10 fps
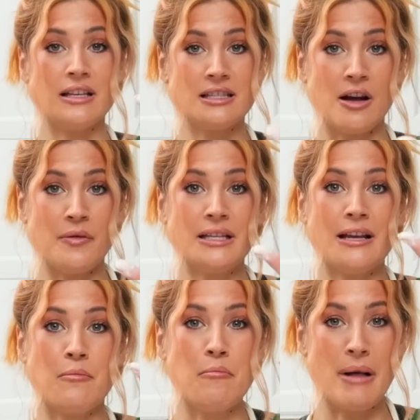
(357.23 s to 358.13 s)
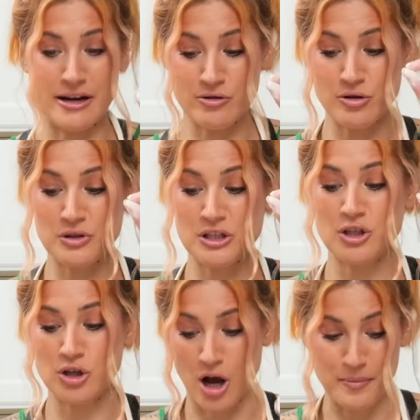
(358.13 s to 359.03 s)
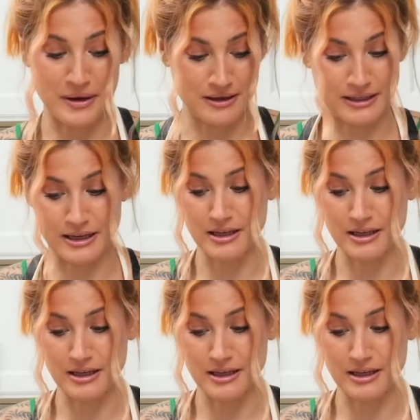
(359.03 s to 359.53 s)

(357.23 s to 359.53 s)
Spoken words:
that stuff is like microscopically